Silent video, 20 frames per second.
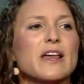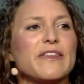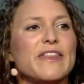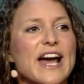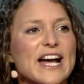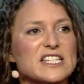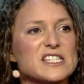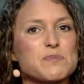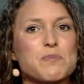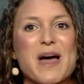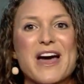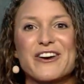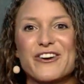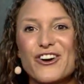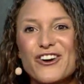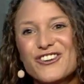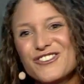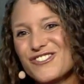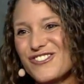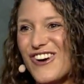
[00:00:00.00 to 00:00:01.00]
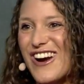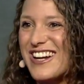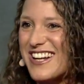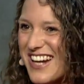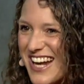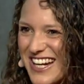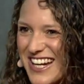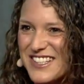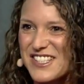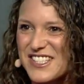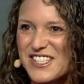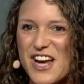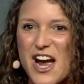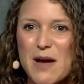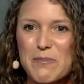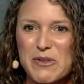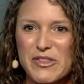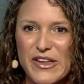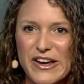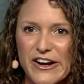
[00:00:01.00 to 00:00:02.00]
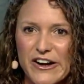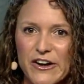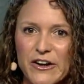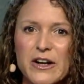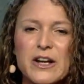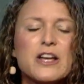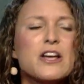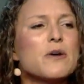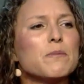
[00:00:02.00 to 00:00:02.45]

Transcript: that's better, right? And I can stop there.